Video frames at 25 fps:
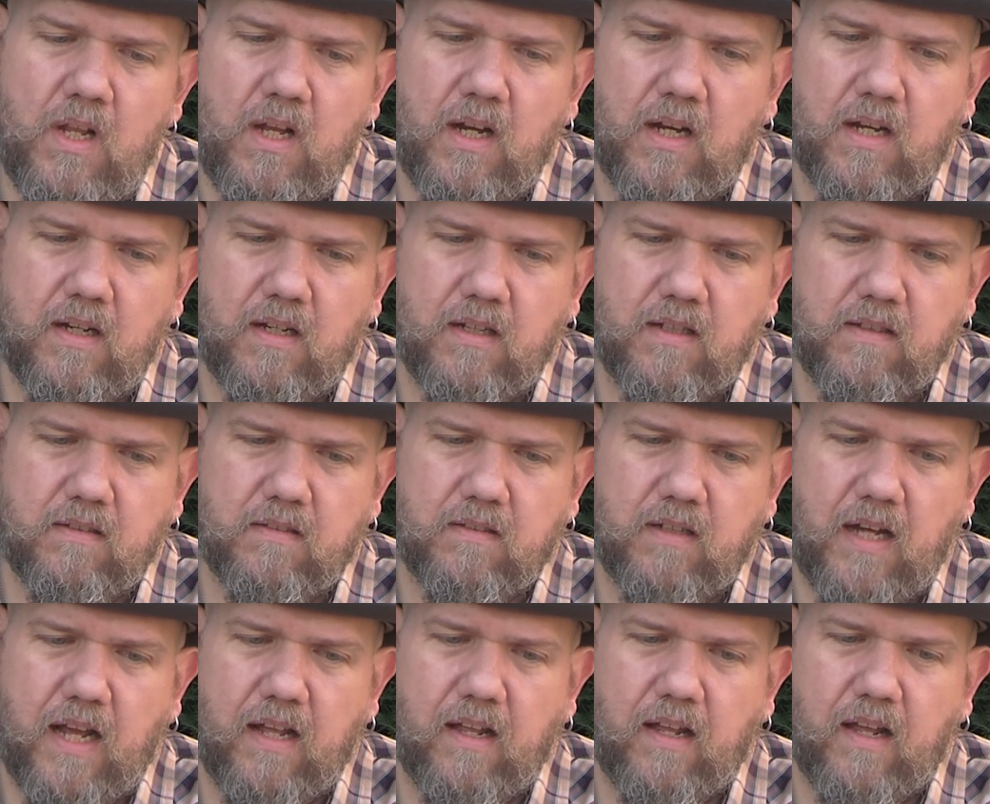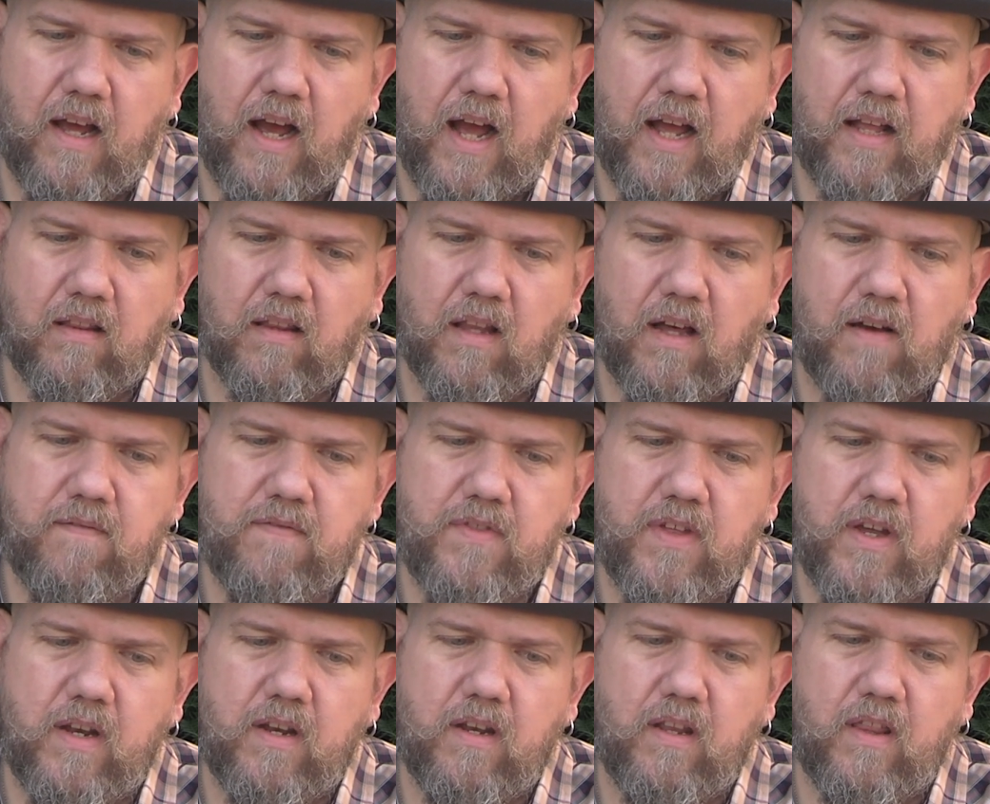I
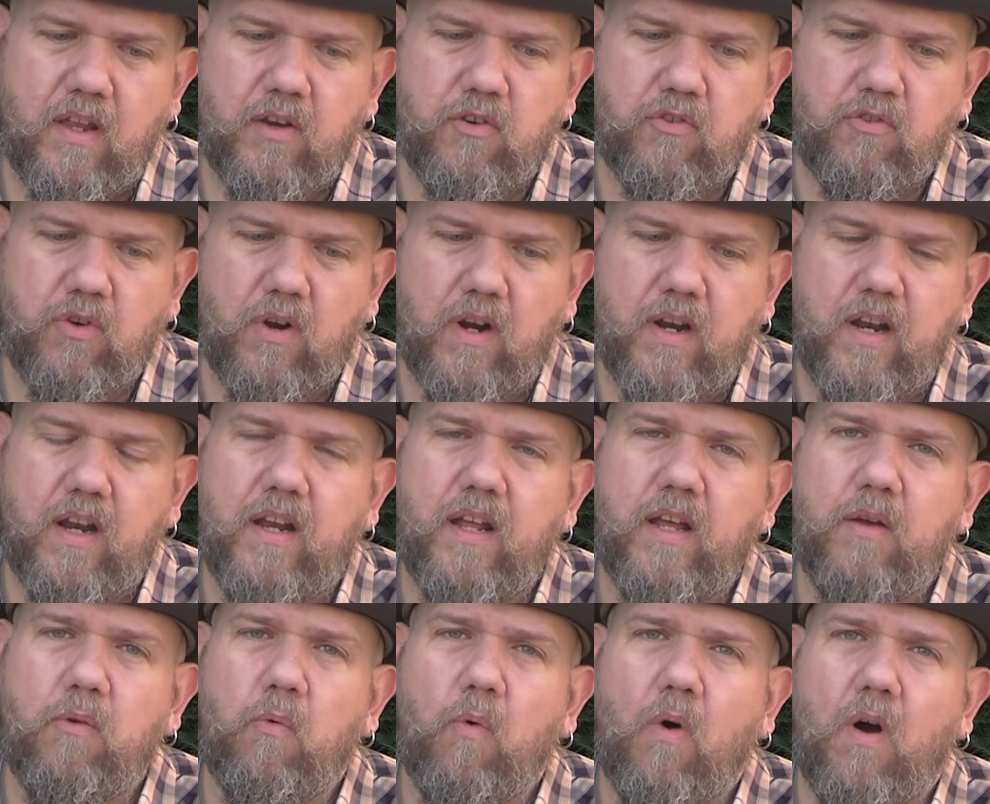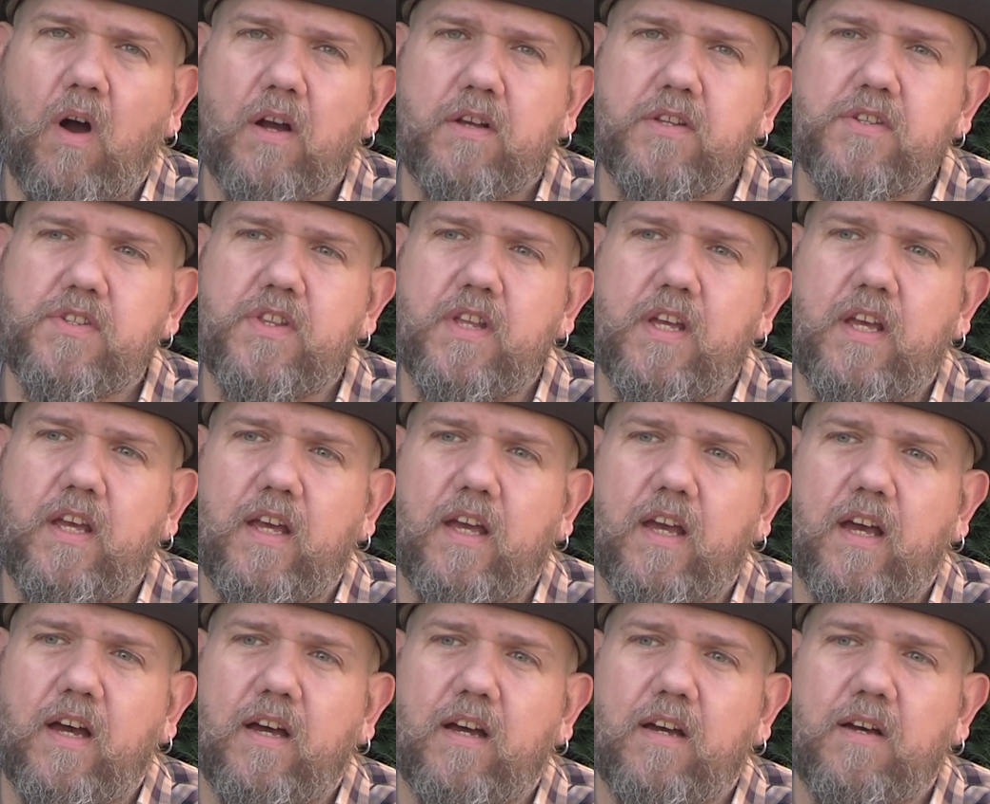love that Trinity walks
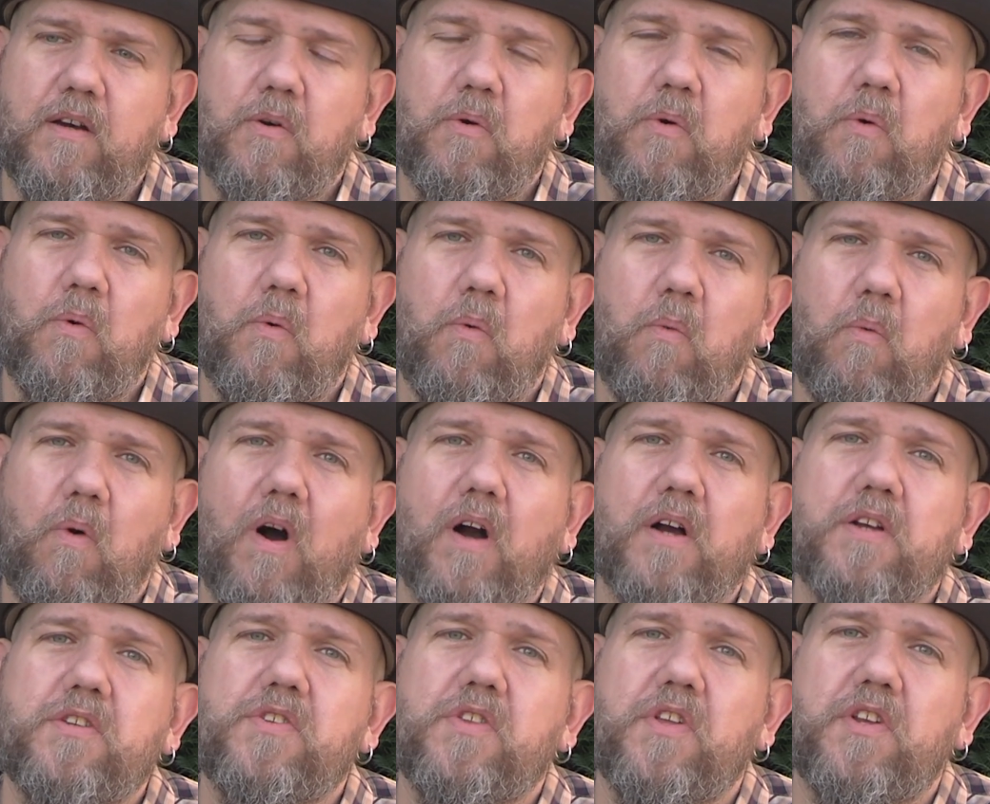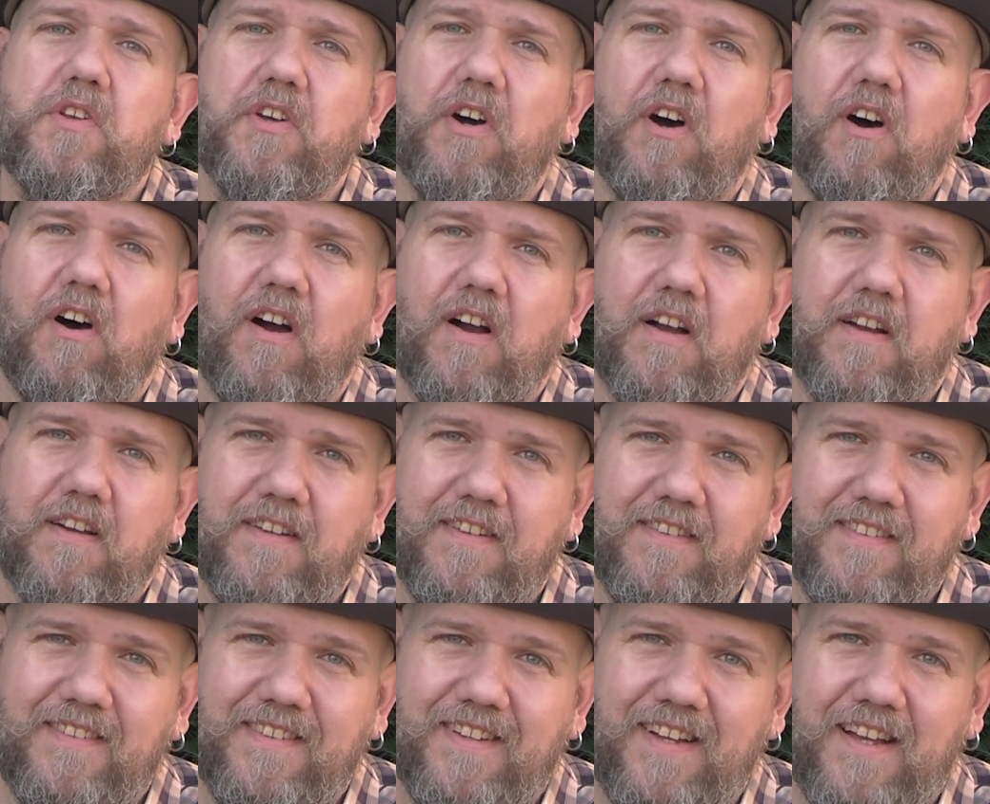the talk,
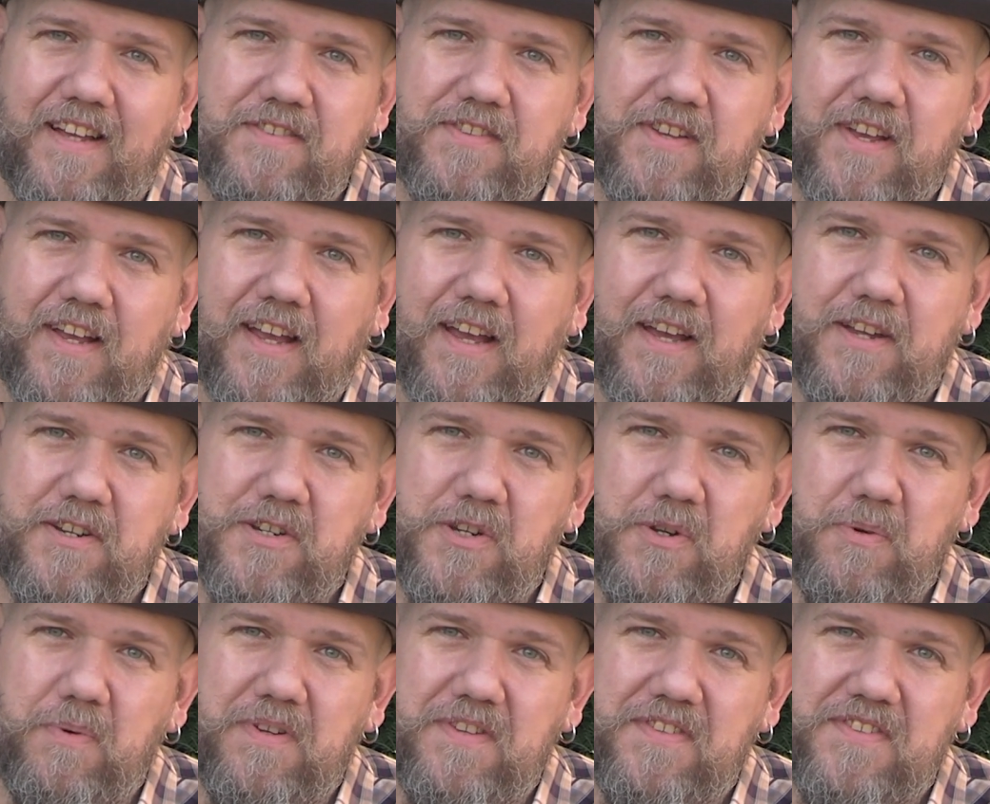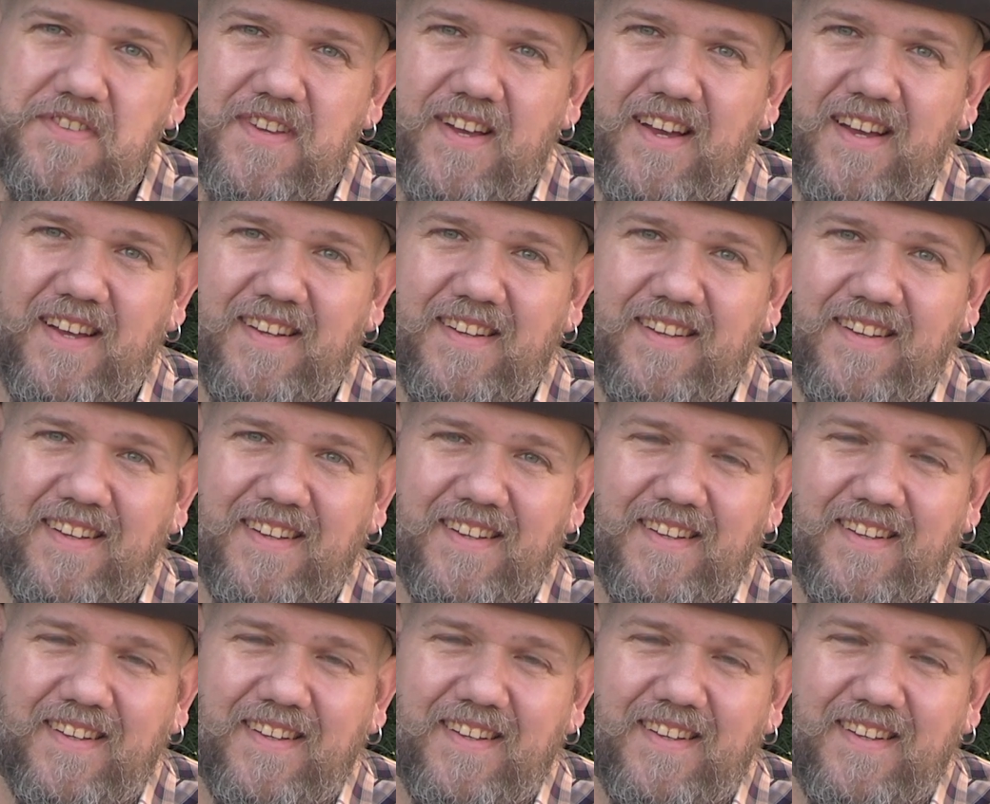as I guess you would say.